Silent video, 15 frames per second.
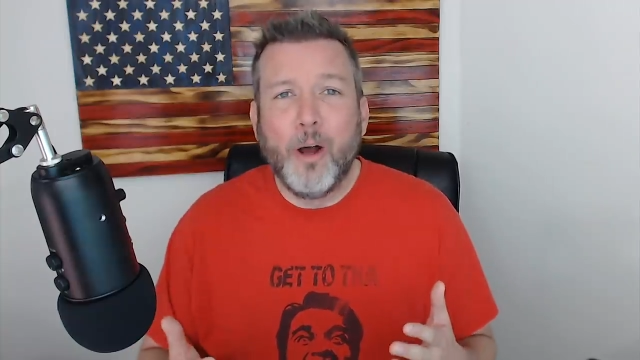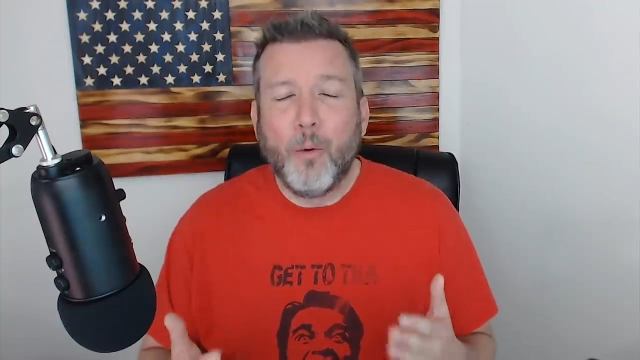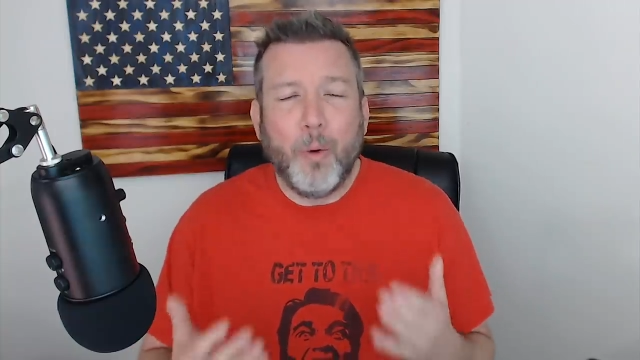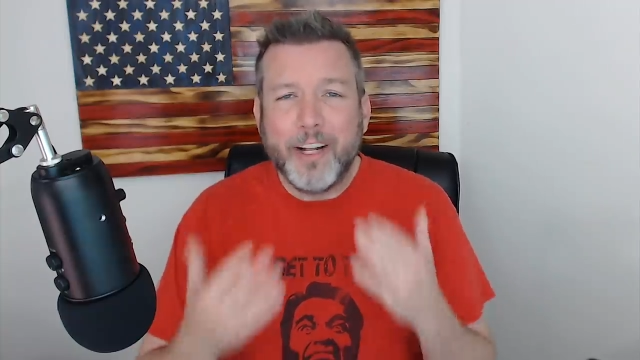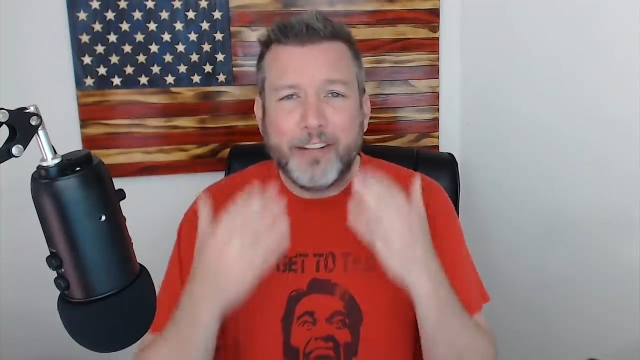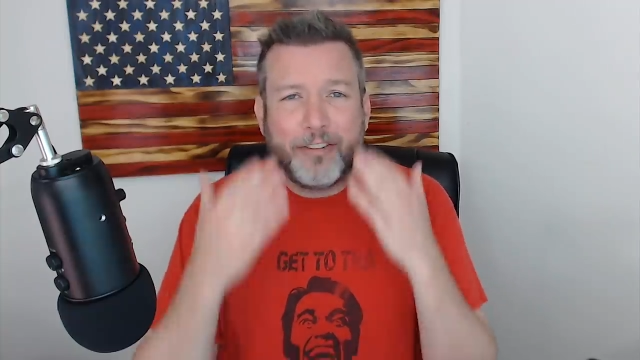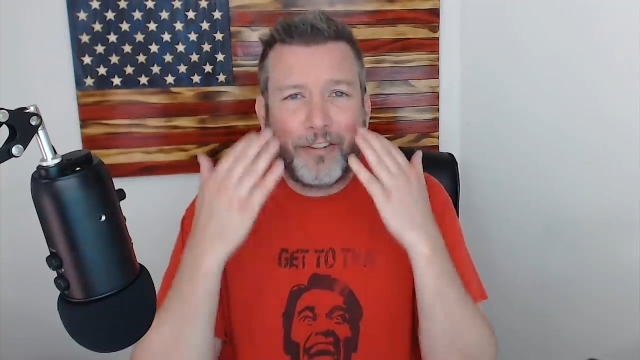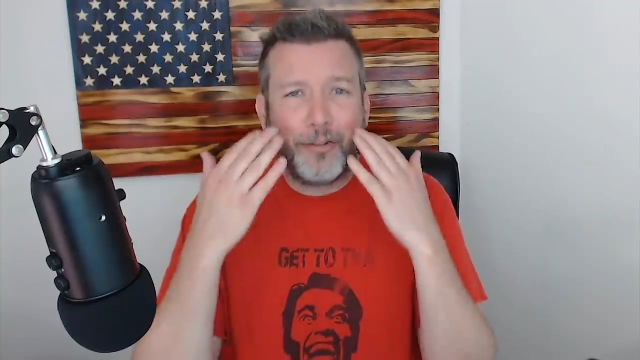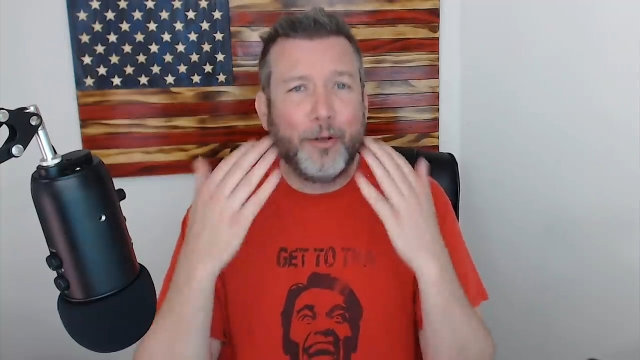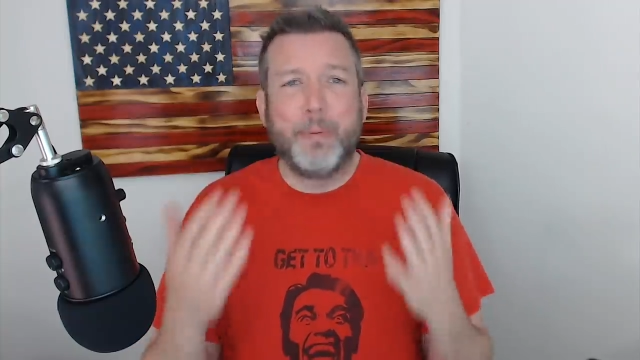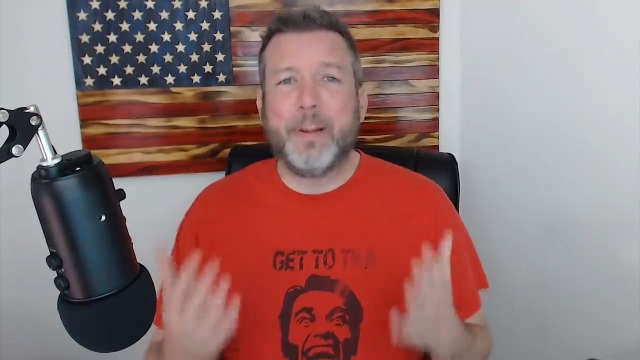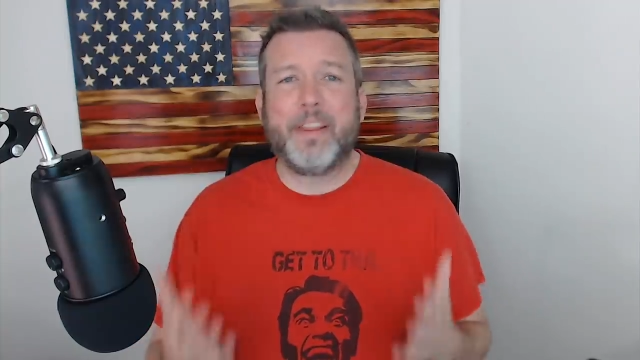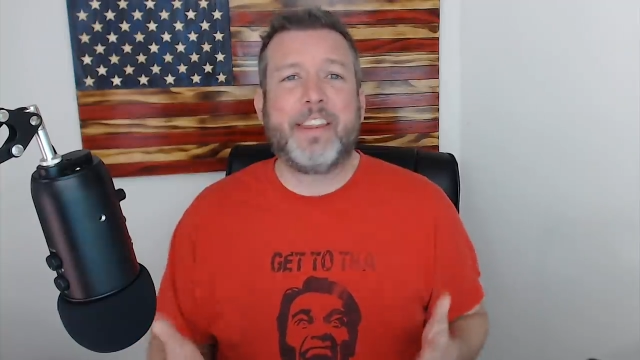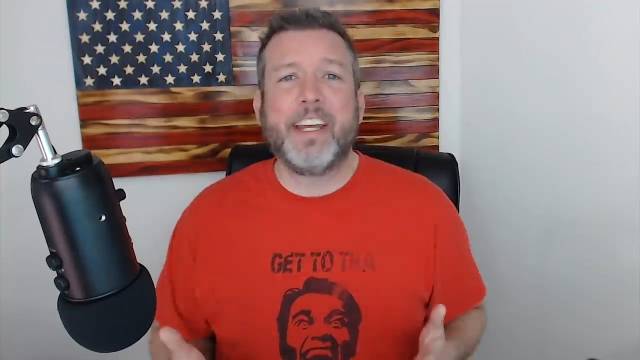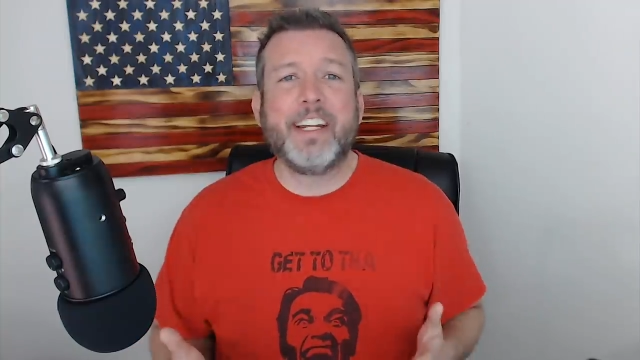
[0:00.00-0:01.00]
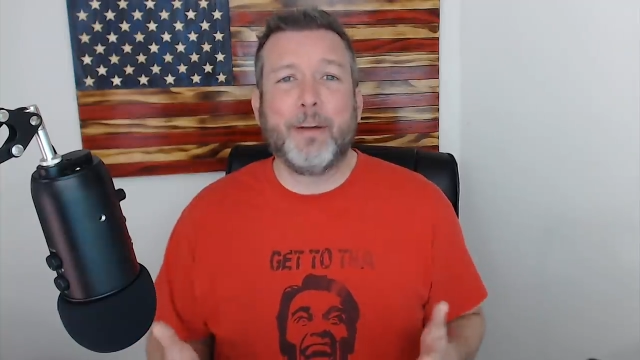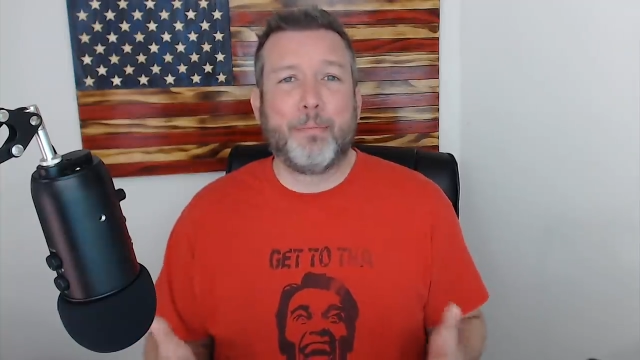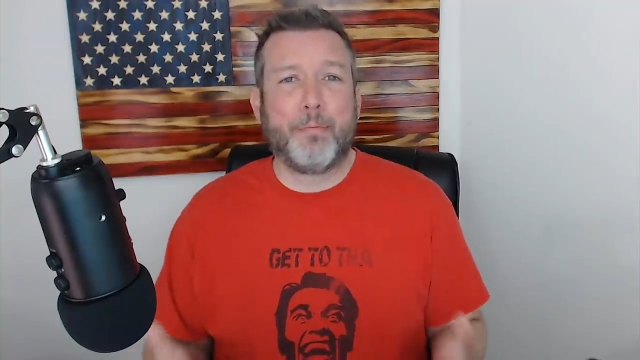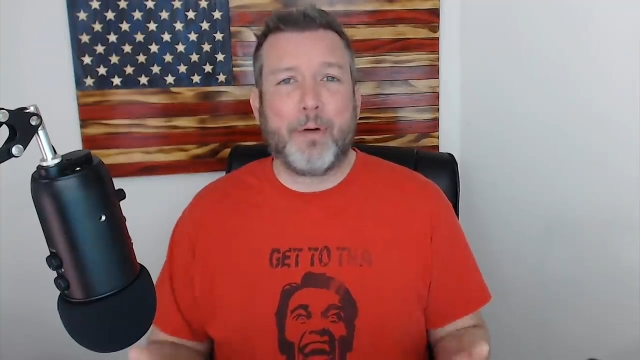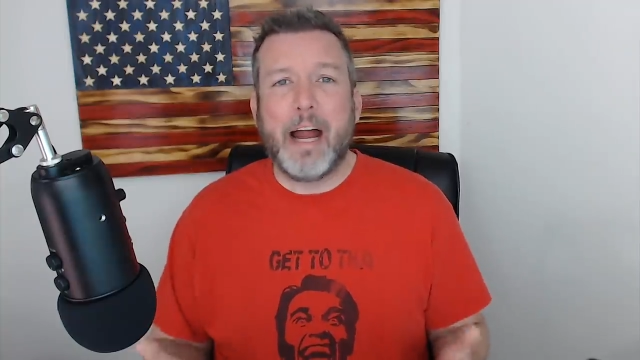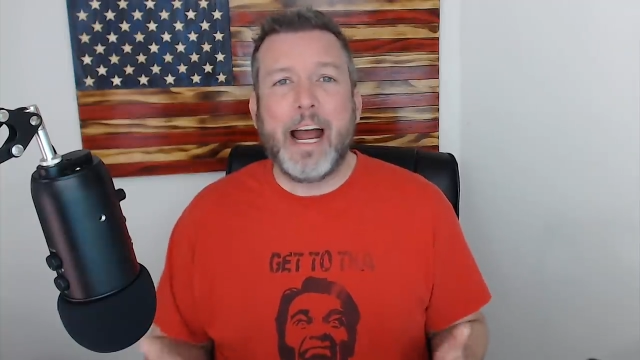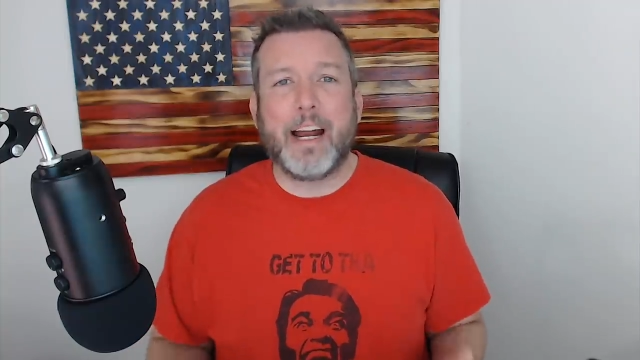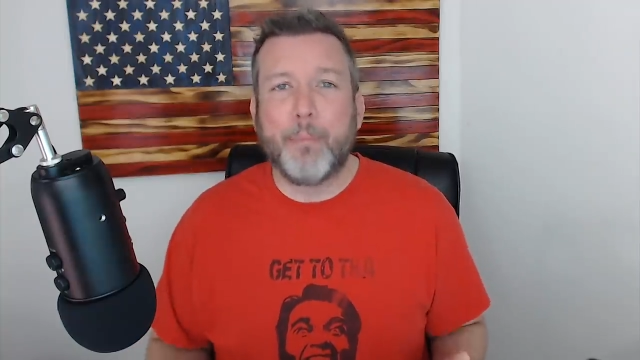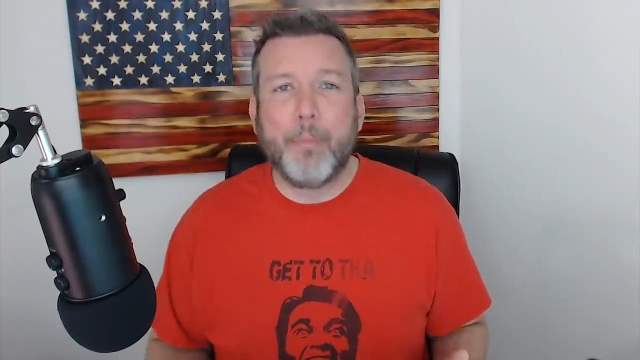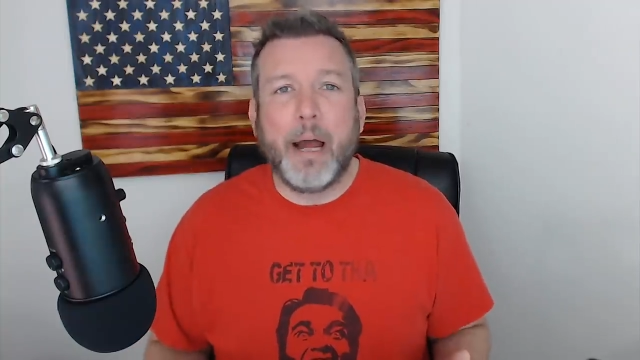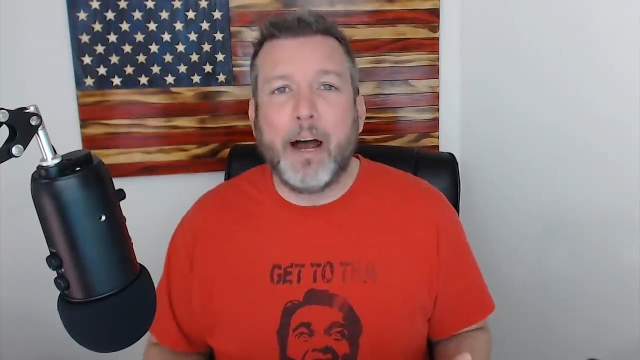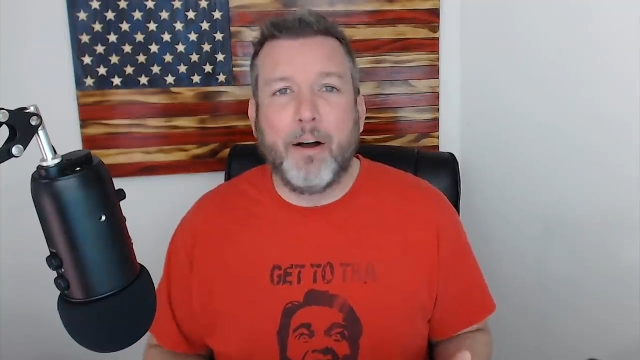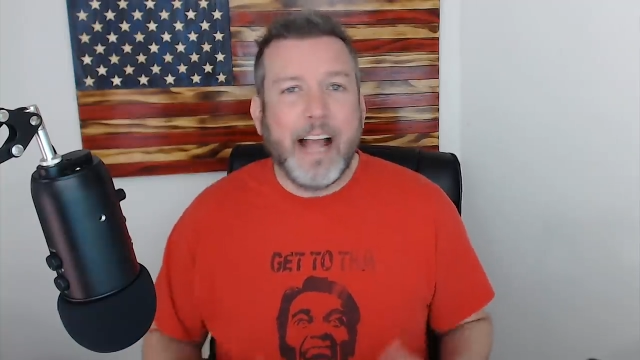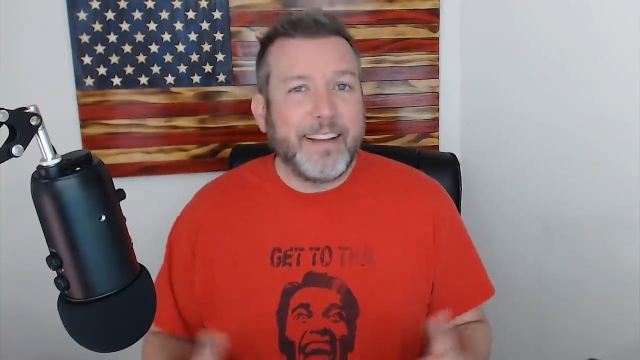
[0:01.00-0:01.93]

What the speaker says: what a stupid thing to brag about.